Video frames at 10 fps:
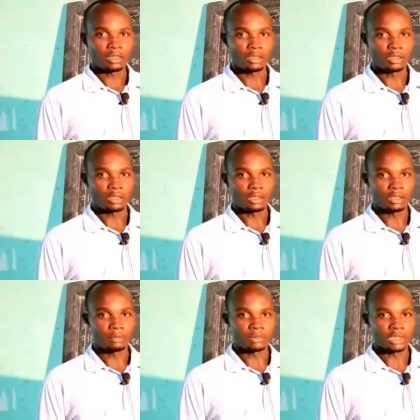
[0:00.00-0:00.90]

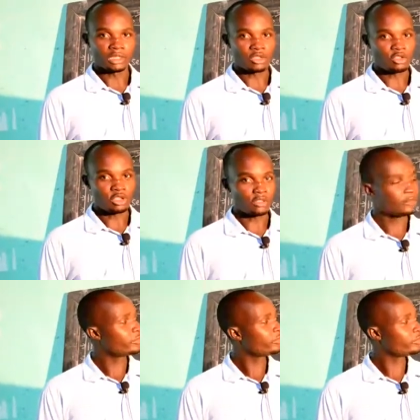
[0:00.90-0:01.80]
Tender Joseph,